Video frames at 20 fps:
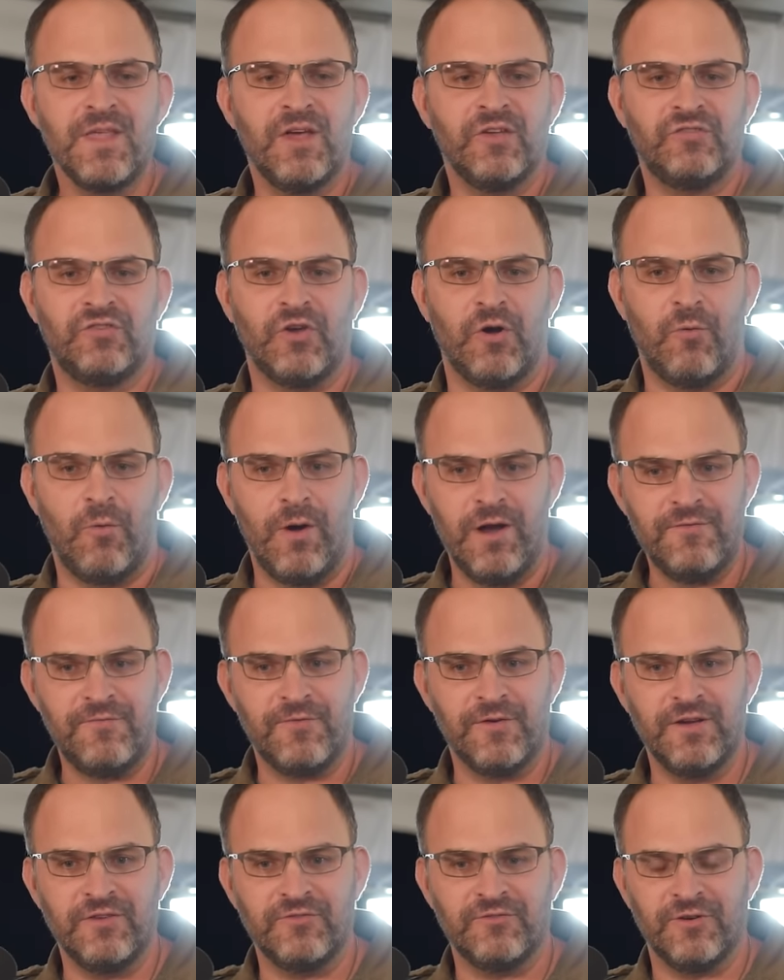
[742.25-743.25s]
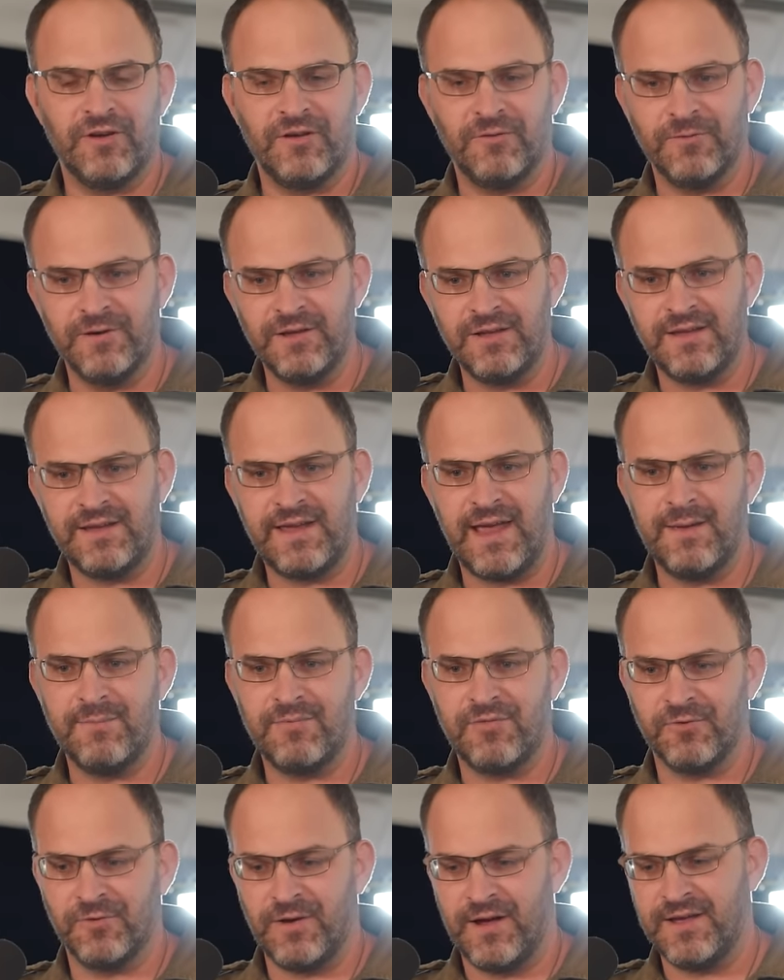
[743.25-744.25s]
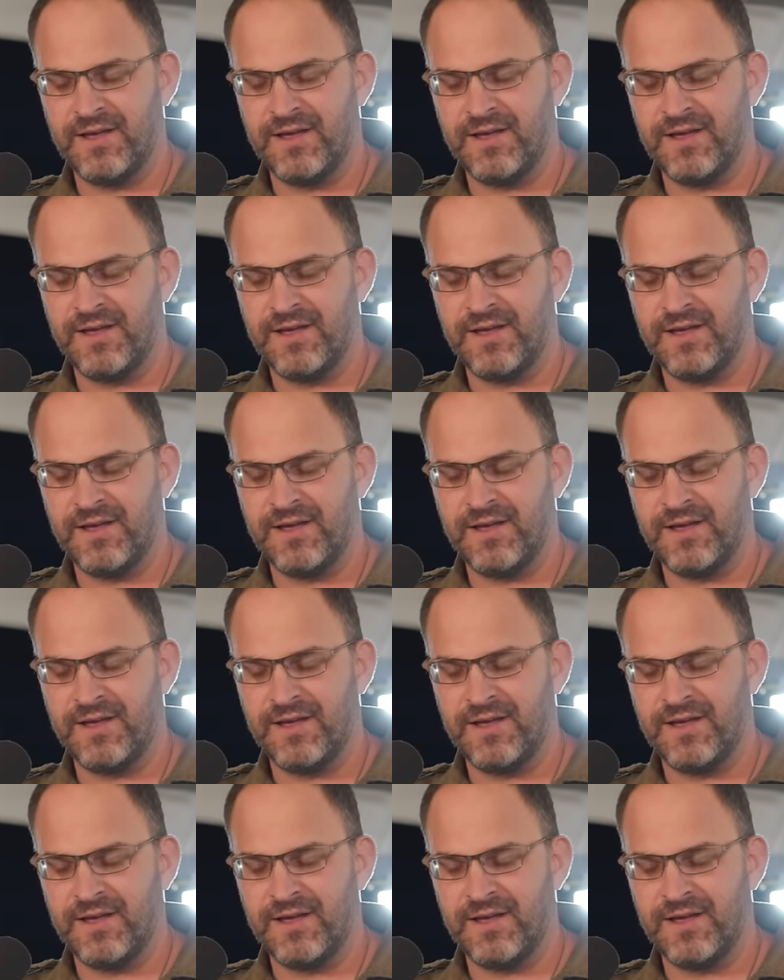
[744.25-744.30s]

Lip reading: So One for Israel really came through.